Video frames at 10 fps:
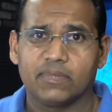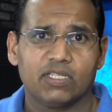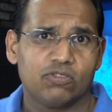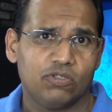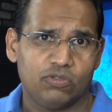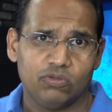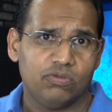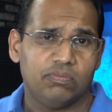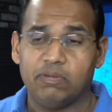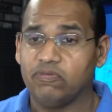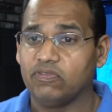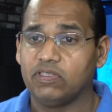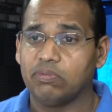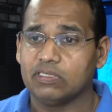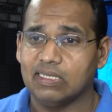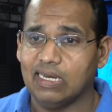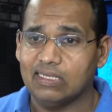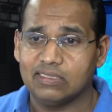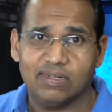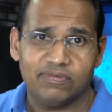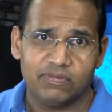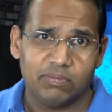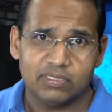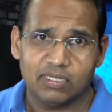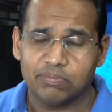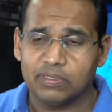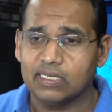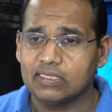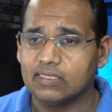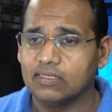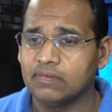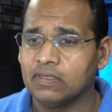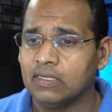so you do maybe 50% agile, 50% predictive,